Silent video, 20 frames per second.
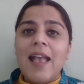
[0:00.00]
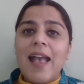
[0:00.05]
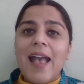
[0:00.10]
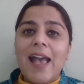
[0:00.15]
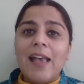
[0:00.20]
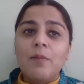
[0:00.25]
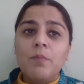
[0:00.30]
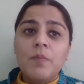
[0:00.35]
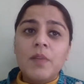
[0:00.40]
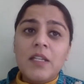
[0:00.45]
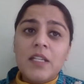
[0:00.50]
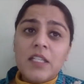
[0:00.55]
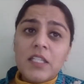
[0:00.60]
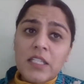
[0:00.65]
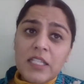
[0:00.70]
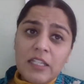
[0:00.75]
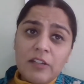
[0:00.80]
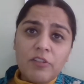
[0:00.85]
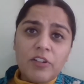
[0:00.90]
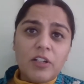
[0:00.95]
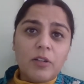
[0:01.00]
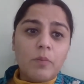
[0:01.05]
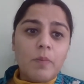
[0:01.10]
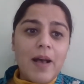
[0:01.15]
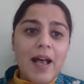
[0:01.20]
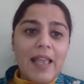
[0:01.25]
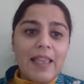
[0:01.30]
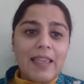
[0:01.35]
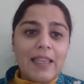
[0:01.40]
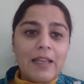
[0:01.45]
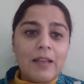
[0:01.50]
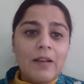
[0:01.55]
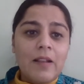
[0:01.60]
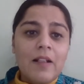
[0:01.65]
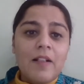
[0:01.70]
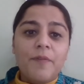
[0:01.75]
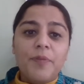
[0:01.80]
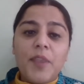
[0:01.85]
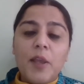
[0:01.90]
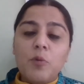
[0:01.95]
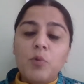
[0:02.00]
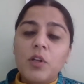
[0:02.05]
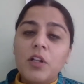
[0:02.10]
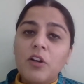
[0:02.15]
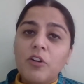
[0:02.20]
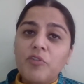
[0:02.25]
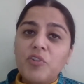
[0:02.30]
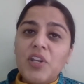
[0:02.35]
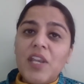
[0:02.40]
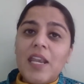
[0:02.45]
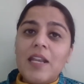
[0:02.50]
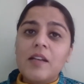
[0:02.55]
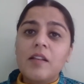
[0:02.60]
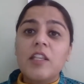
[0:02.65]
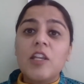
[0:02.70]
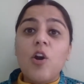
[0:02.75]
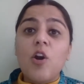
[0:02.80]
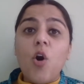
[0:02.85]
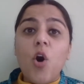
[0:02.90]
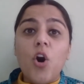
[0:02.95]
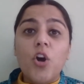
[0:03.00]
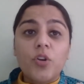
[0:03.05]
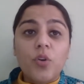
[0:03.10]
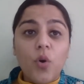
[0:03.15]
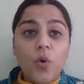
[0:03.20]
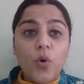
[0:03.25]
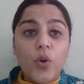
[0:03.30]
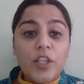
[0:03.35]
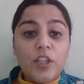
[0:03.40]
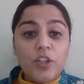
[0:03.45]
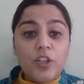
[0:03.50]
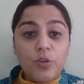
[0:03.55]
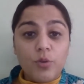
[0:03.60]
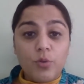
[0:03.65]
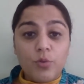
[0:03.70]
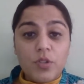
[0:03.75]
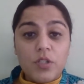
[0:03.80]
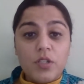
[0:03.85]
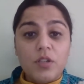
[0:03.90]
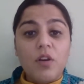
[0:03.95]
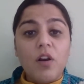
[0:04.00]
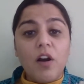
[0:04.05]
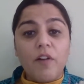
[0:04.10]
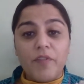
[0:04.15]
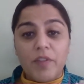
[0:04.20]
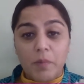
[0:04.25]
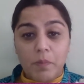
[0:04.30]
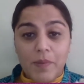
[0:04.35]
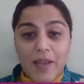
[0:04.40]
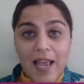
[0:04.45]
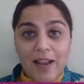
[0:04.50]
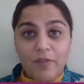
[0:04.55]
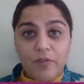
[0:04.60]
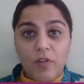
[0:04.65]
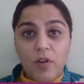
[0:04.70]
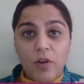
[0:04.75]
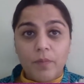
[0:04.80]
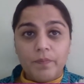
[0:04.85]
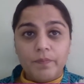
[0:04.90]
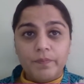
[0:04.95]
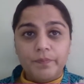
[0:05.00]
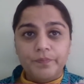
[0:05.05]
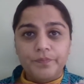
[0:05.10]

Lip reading: and ministerial buy-in that will create the ongoing use of the platform.